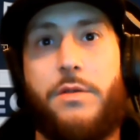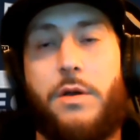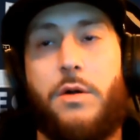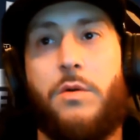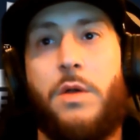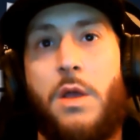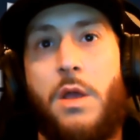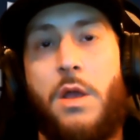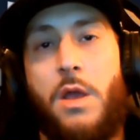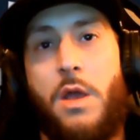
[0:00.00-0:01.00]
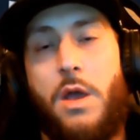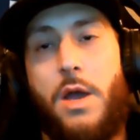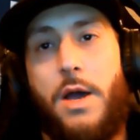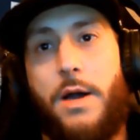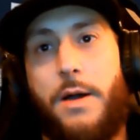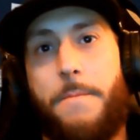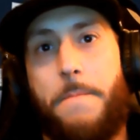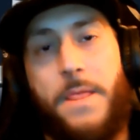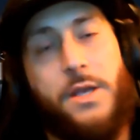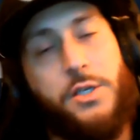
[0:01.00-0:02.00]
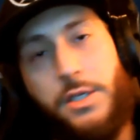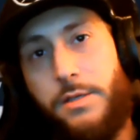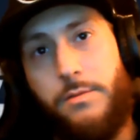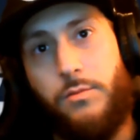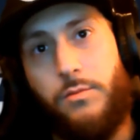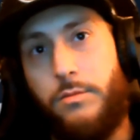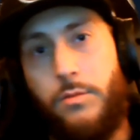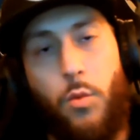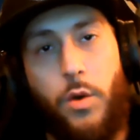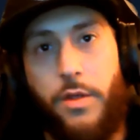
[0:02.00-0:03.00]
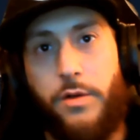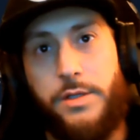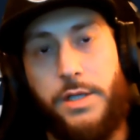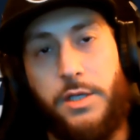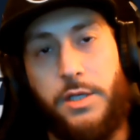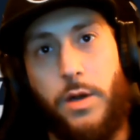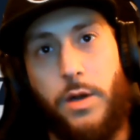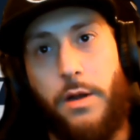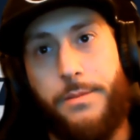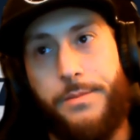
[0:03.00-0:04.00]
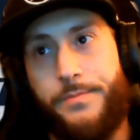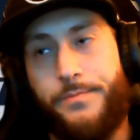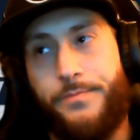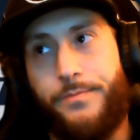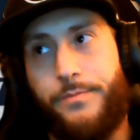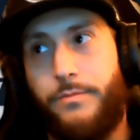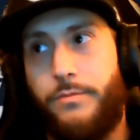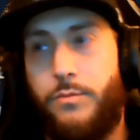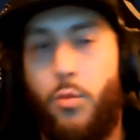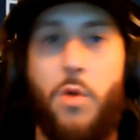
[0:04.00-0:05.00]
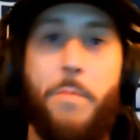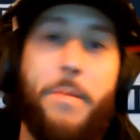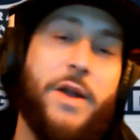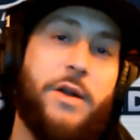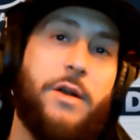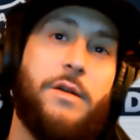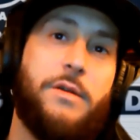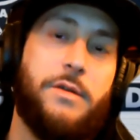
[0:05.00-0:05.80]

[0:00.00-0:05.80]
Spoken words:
So it's just one of those things where we're better.